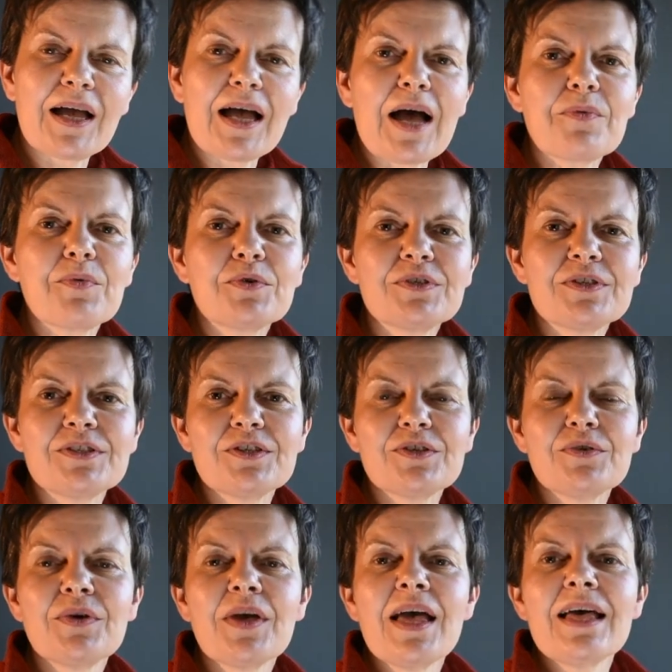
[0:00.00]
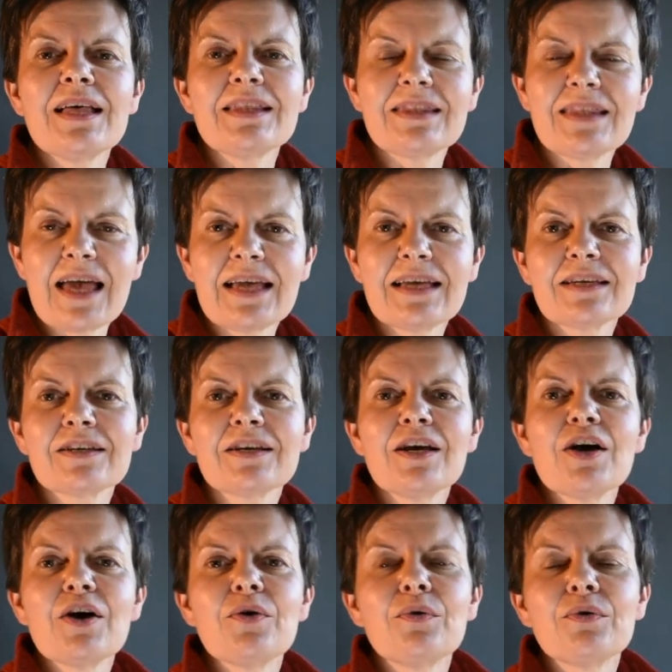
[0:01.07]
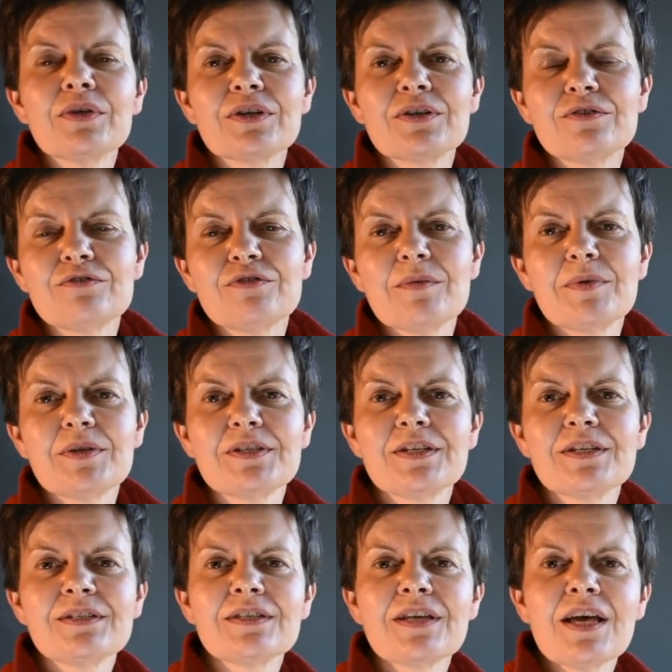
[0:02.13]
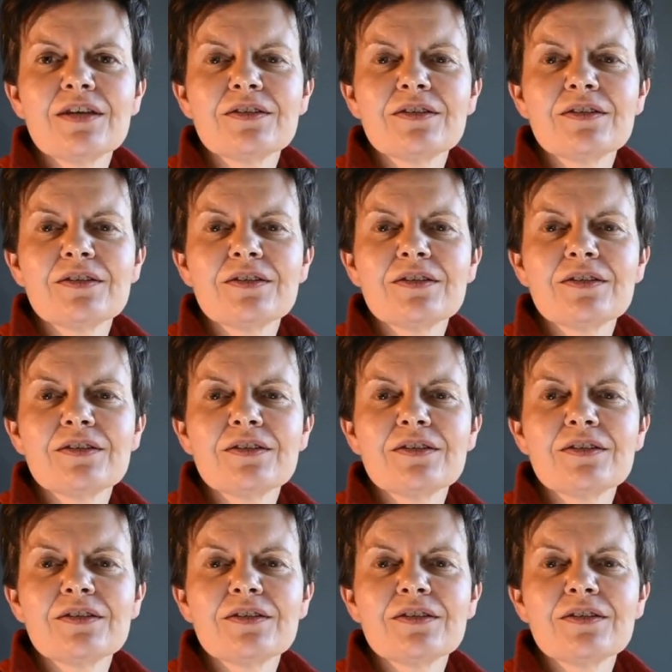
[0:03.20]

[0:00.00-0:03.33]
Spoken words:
I wanted to thank all the contributors